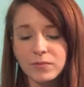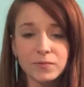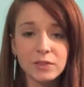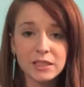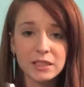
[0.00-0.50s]

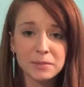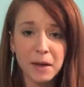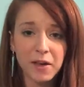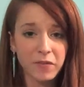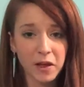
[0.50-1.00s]
this is
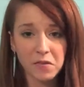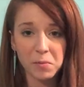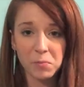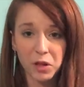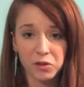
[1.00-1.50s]
my
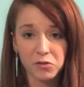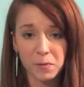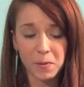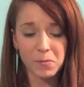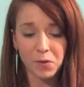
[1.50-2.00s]
favorite blush from them,